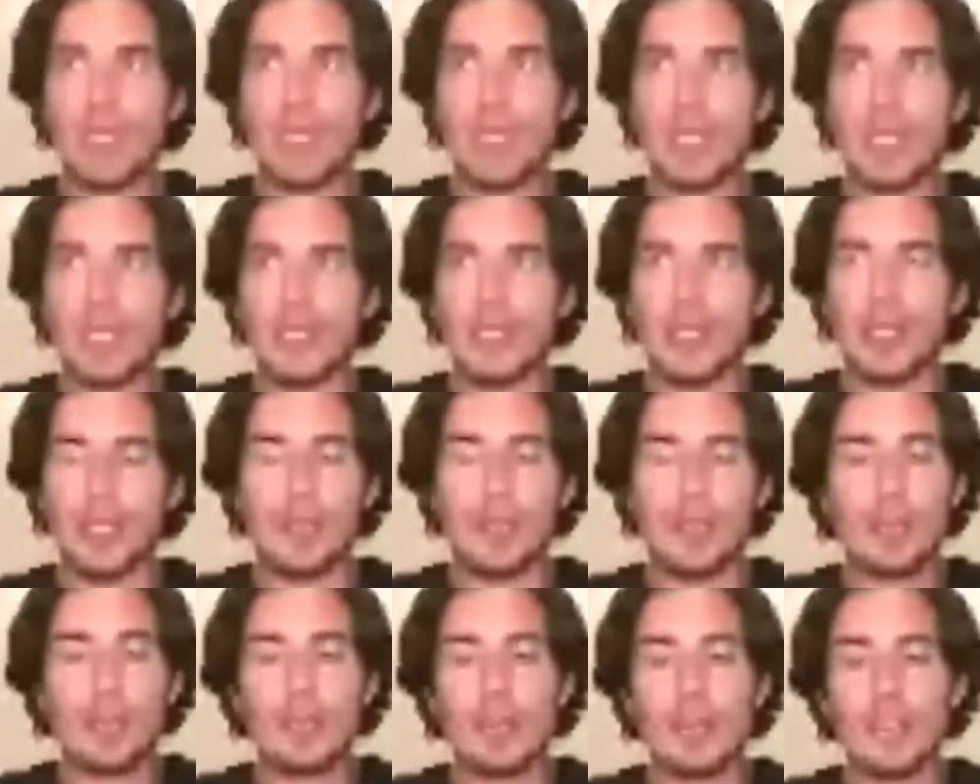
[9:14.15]
the
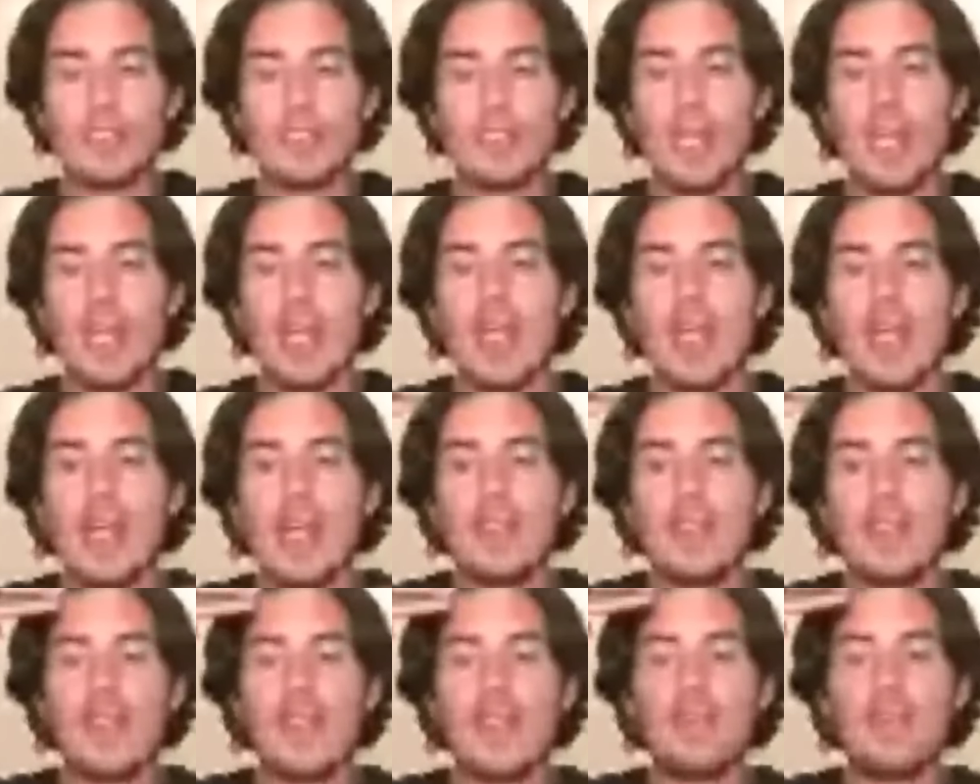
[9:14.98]
universe
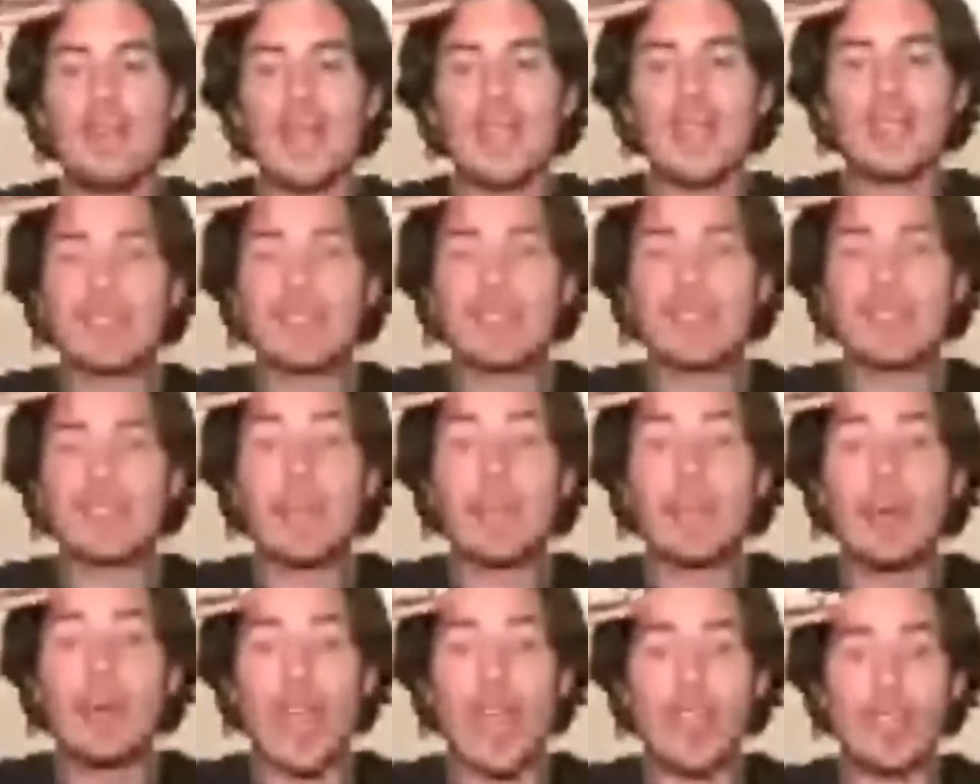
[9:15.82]
that makes
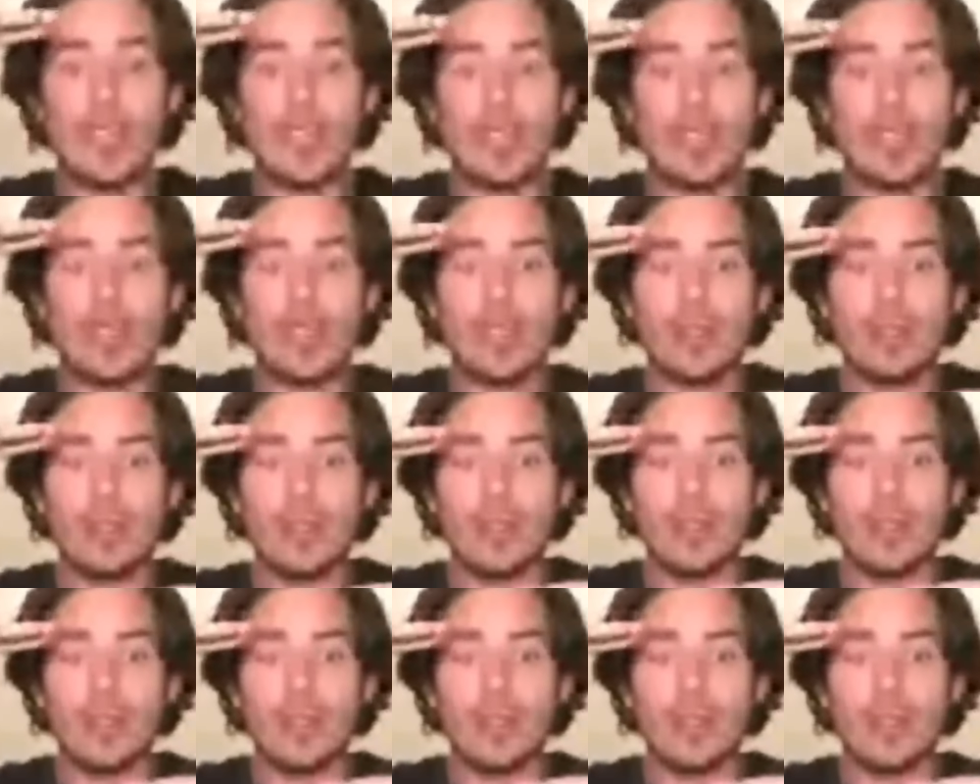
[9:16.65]
pressure